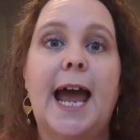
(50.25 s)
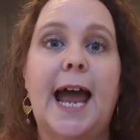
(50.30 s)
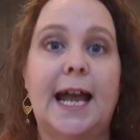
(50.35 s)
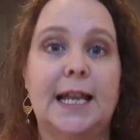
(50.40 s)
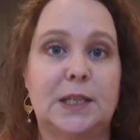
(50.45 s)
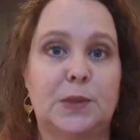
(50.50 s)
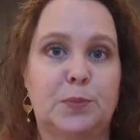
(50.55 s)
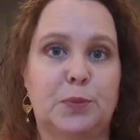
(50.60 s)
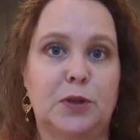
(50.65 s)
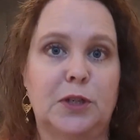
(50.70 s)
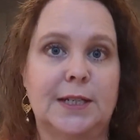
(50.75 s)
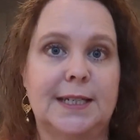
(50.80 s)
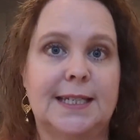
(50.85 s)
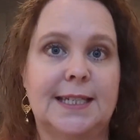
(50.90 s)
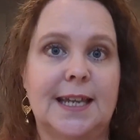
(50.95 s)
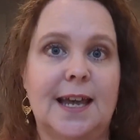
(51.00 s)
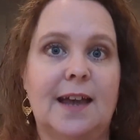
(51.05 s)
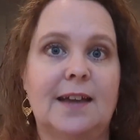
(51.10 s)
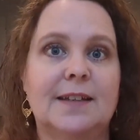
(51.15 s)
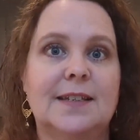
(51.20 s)
as
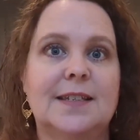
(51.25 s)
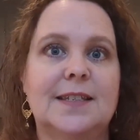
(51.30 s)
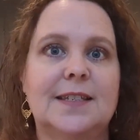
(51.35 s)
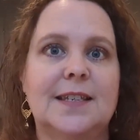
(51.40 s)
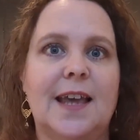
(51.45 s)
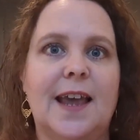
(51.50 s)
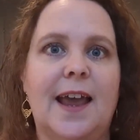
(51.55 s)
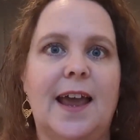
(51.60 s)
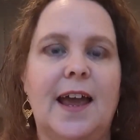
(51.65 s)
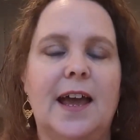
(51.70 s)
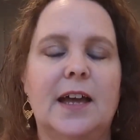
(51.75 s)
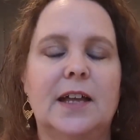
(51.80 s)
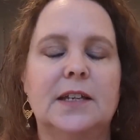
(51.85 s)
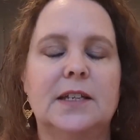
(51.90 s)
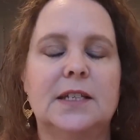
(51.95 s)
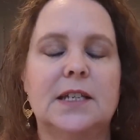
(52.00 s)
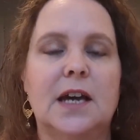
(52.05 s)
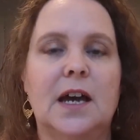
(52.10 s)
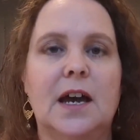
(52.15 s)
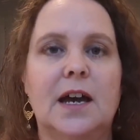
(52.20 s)
priestess,
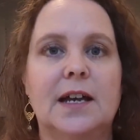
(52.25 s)
and